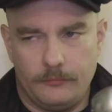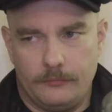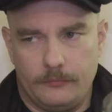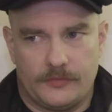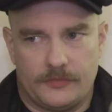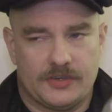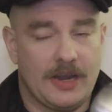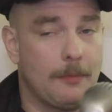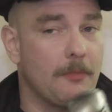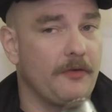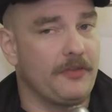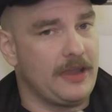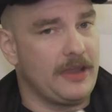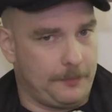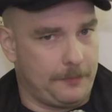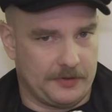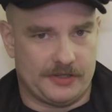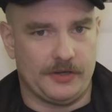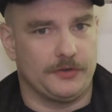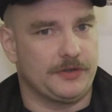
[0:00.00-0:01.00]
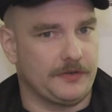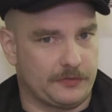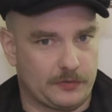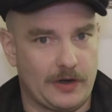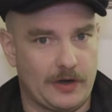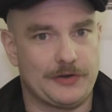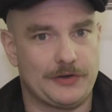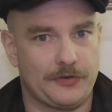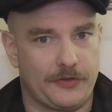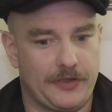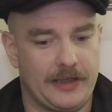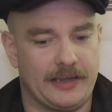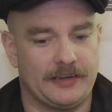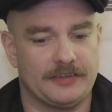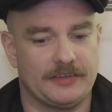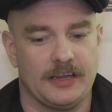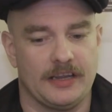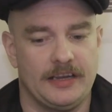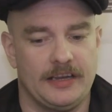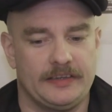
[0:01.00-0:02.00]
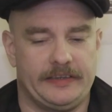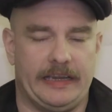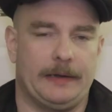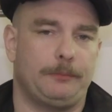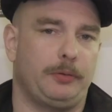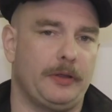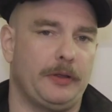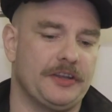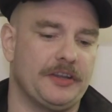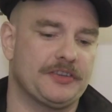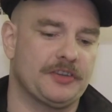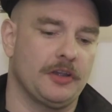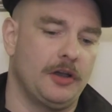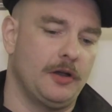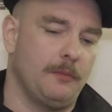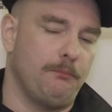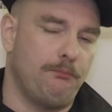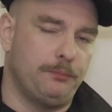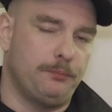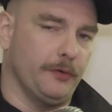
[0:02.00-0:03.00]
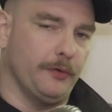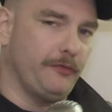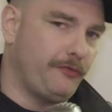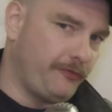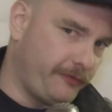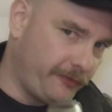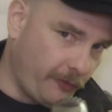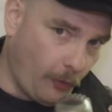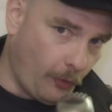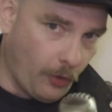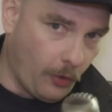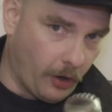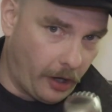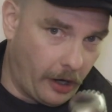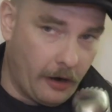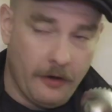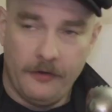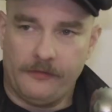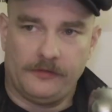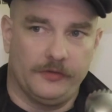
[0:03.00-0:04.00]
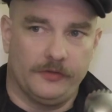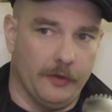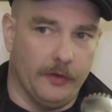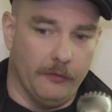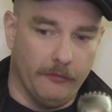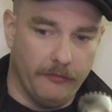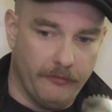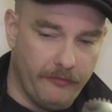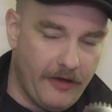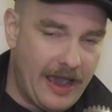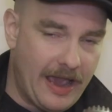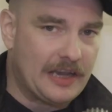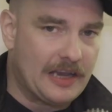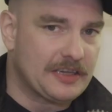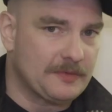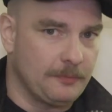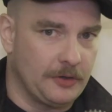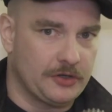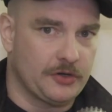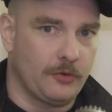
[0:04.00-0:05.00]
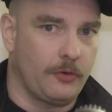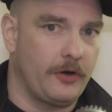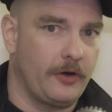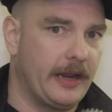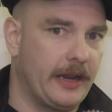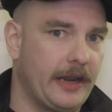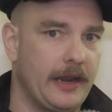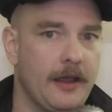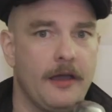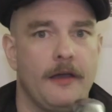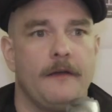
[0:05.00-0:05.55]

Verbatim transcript: some of the episodes of Stranger Things take place before the vast majority